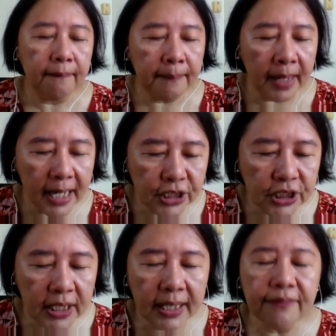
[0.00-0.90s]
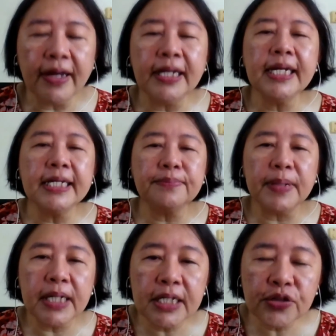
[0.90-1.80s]
Malaysia, whether it's
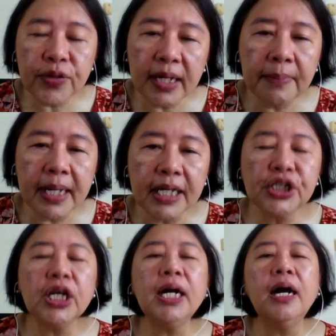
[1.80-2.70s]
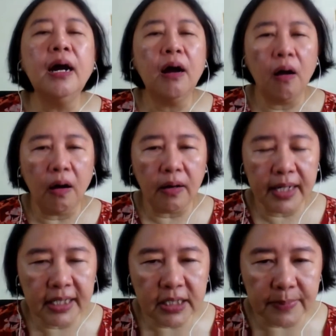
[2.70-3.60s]
Peninsular Malaysia or
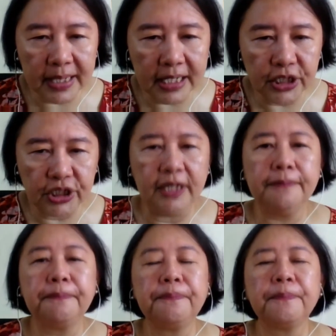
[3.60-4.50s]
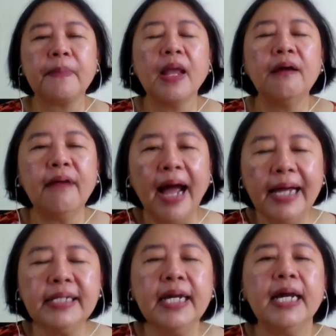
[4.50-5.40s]
East Malaysia,
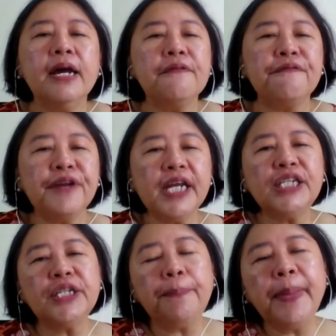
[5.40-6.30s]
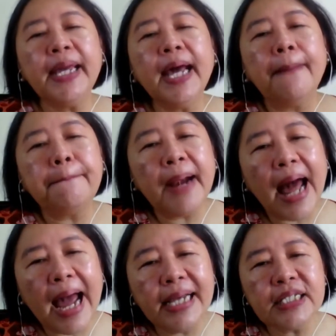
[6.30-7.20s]
right? Free shipping
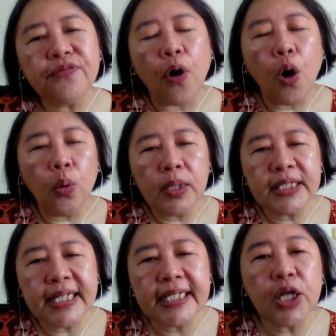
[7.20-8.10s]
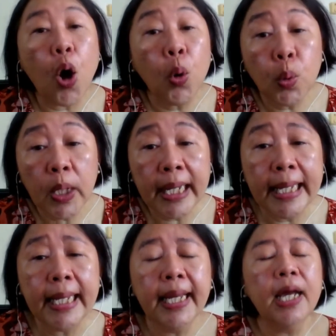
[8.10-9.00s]
applies for overseas
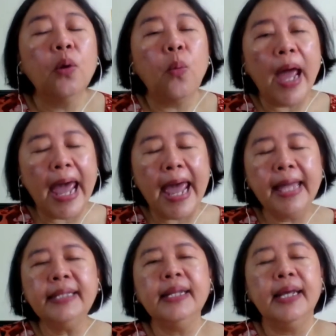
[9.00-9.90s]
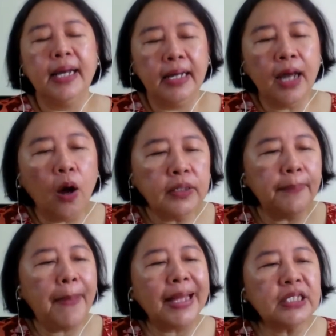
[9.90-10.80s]
only when it all
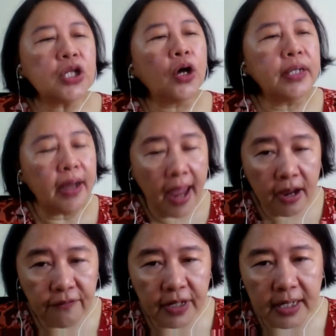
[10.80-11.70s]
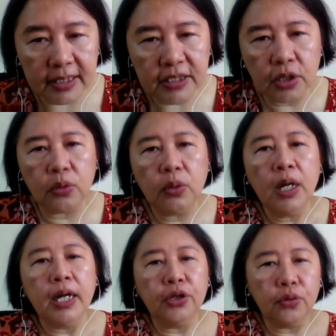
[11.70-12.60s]
depends on the area. So
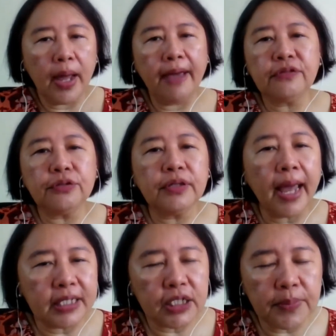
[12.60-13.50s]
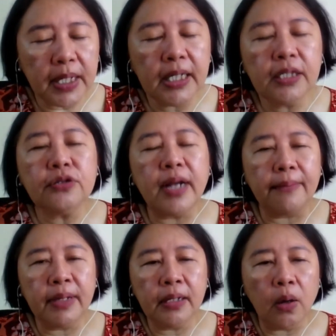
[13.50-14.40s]
you have to text me to let
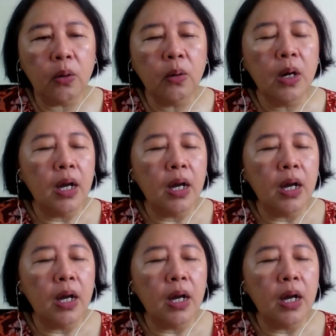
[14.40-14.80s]
me know